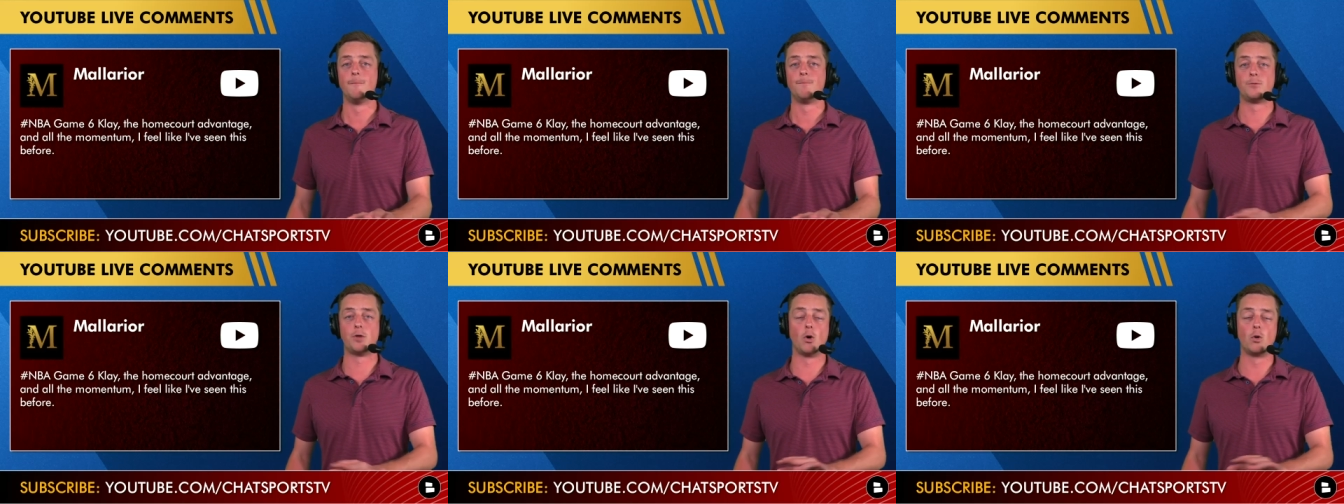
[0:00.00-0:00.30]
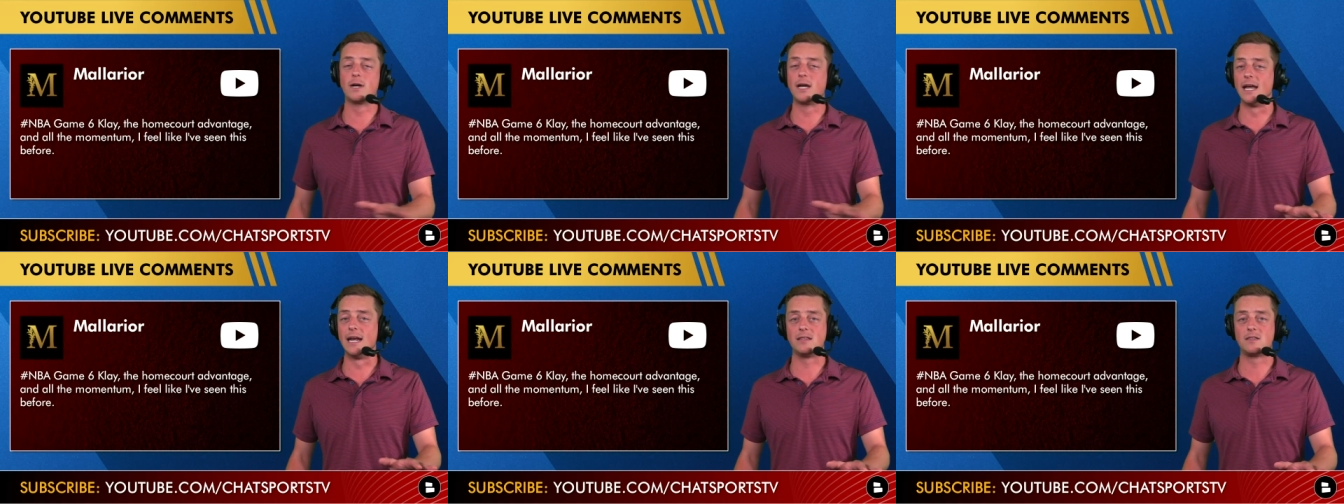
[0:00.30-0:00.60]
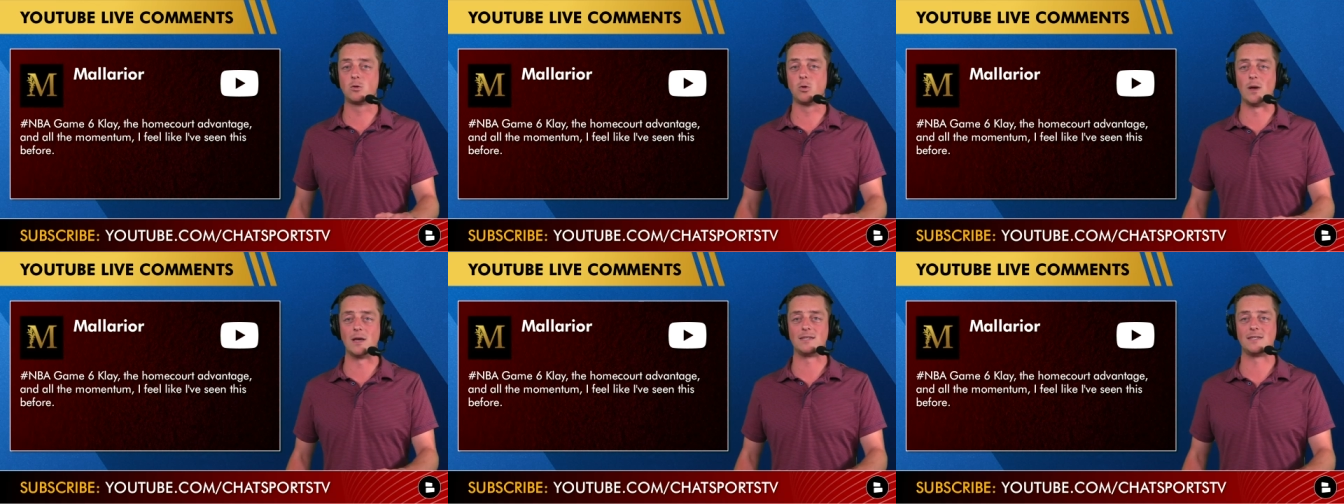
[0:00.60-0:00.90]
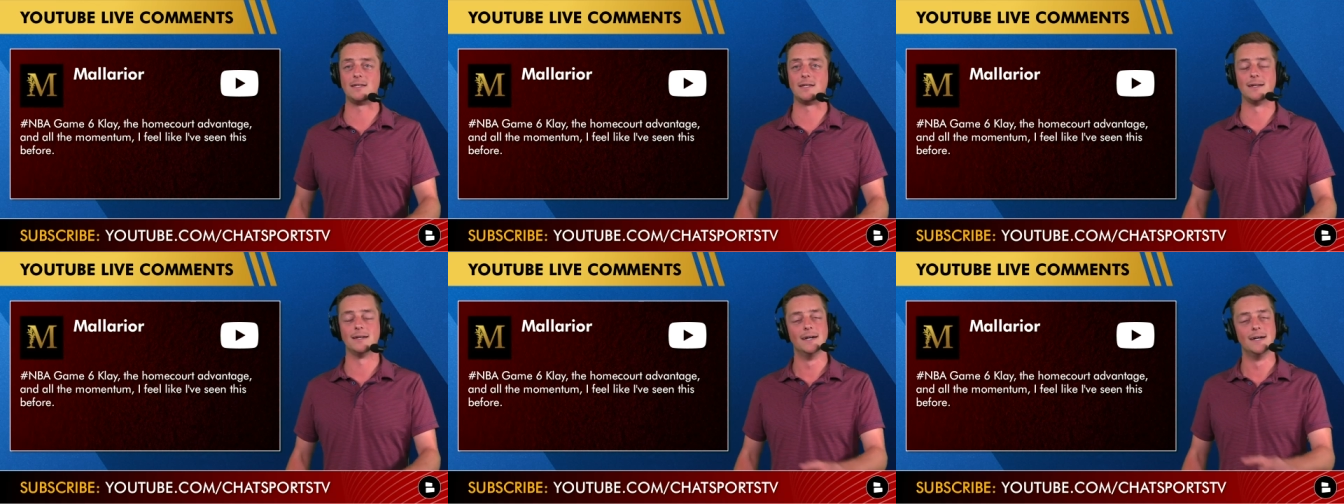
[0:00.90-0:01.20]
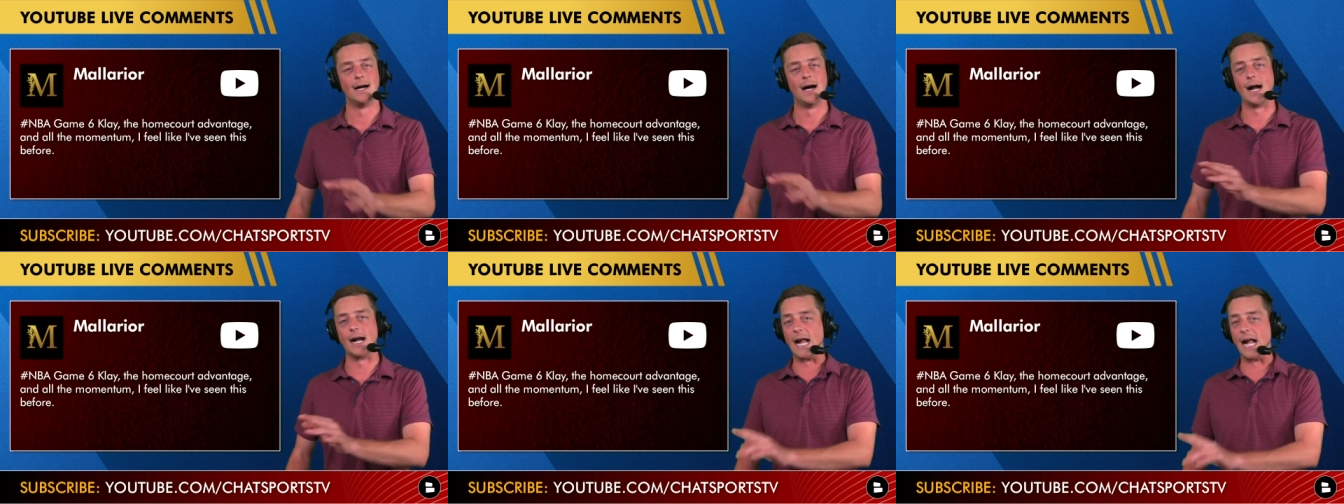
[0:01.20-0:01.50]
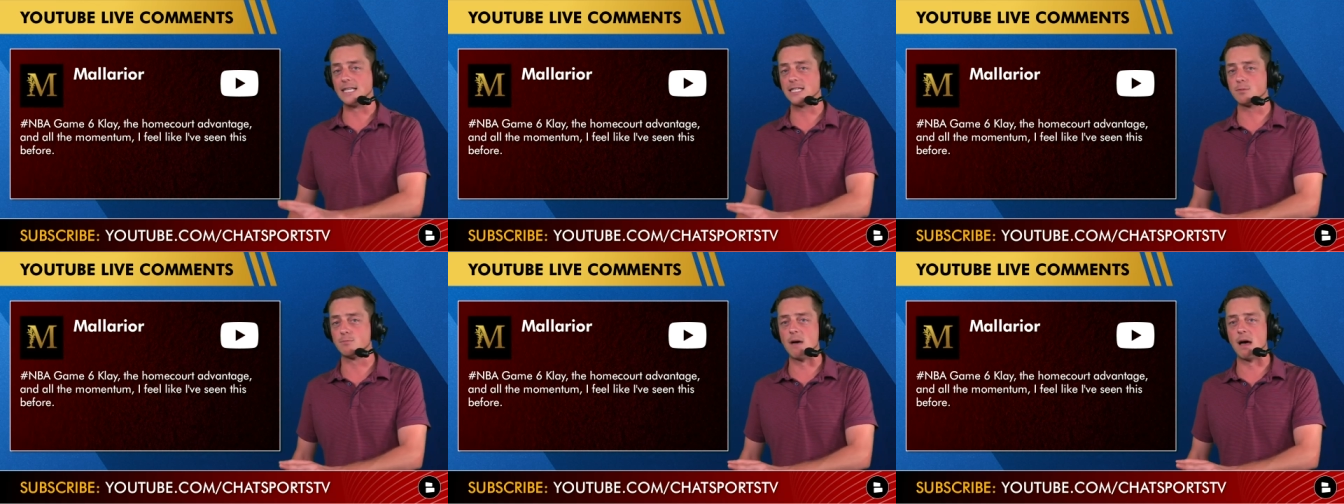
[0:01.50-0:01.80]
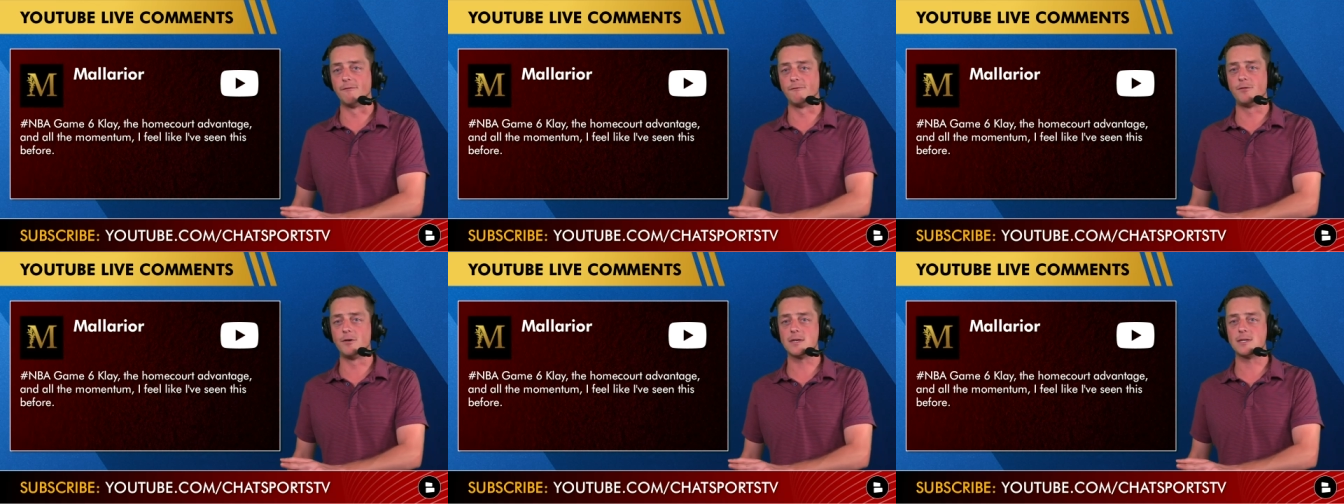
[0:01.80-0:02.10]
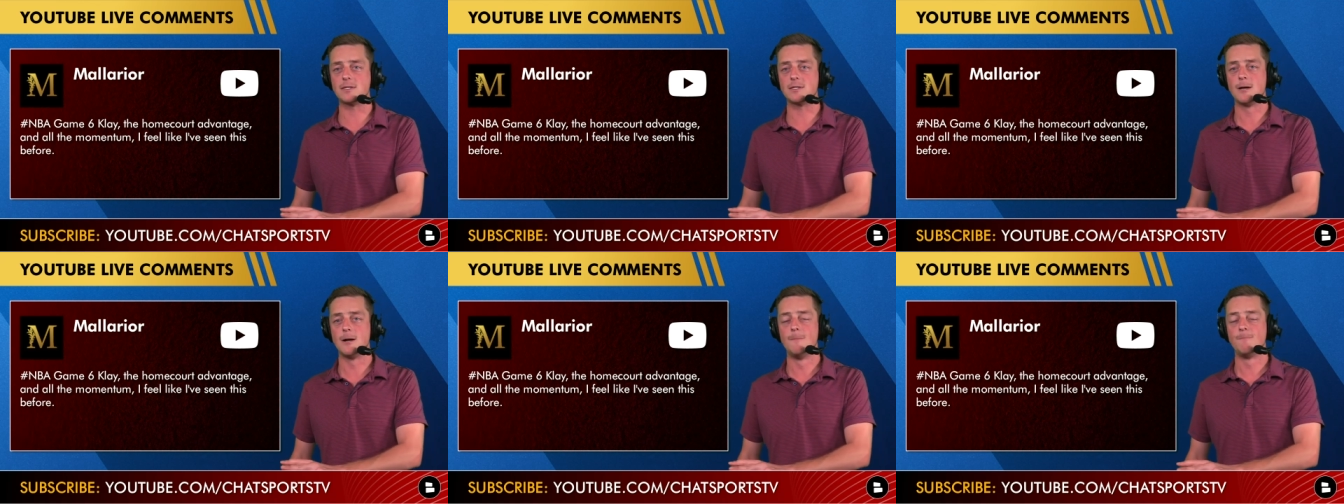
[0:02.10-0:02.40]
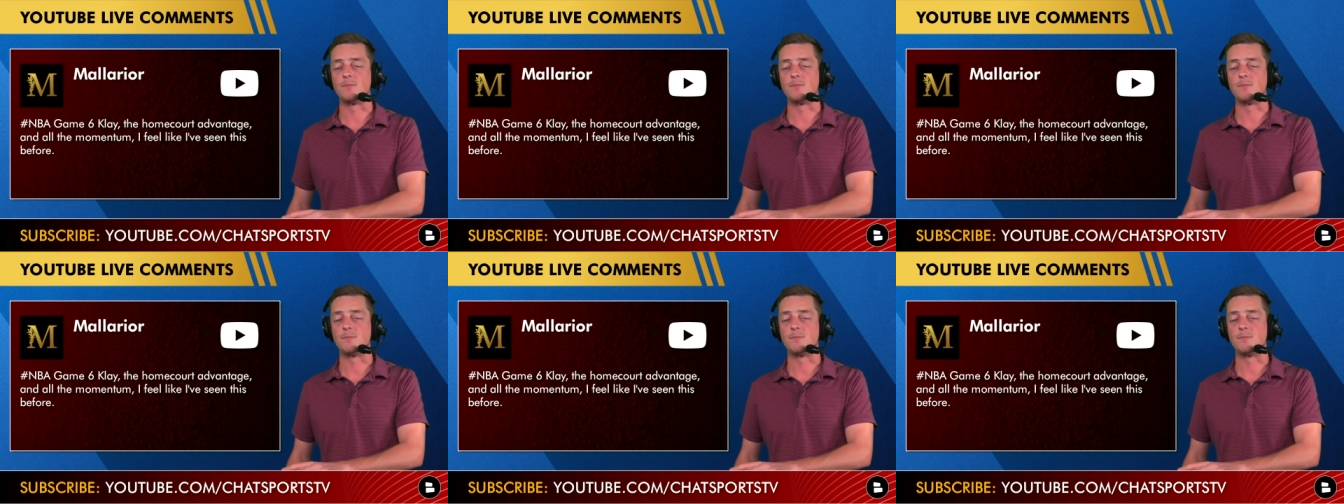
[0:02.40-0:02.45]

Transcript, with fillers: Don't get it twisted. Against Memphis,